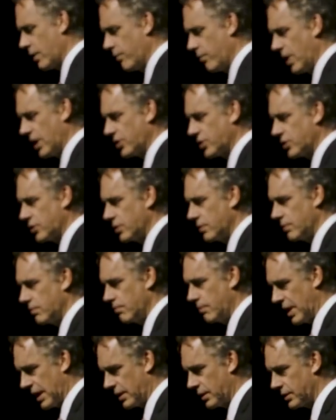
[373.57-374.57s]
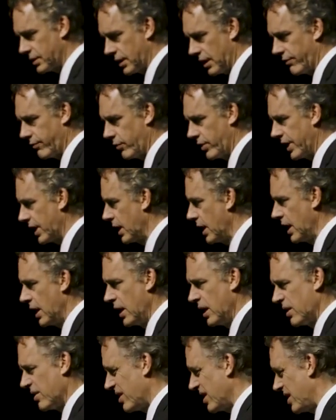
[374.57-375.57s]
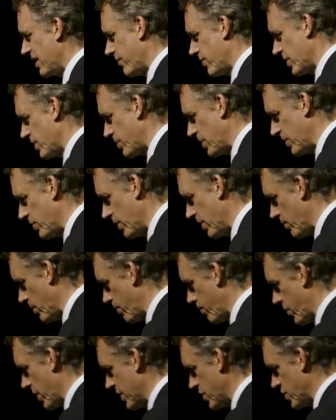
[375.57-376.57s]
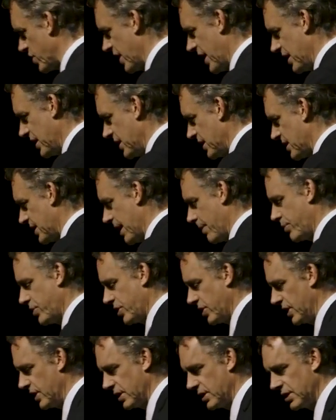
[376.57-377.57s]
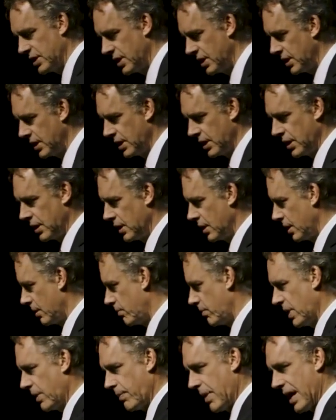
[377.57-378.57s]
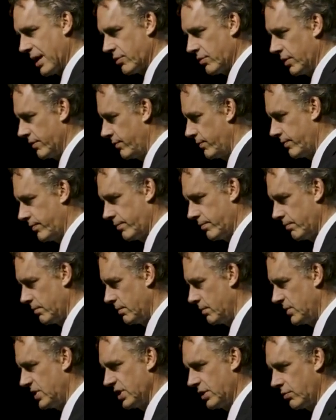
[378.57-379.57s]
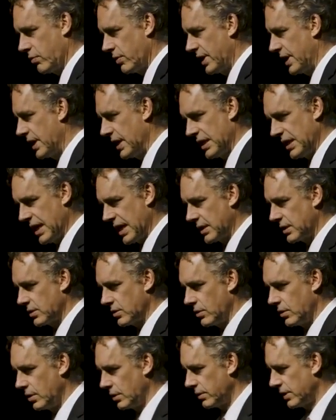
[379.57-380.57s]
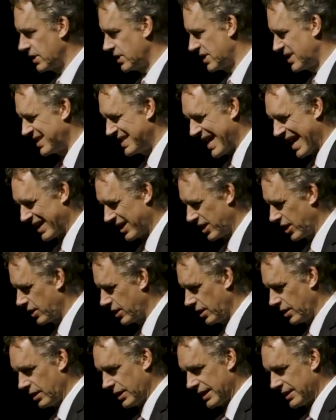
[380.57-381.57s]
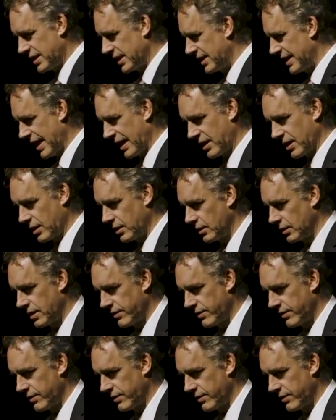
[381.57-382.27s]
of much mental suffering. The difference between repression and deception is a matter of degree, and that's all. It's technical. It's a technical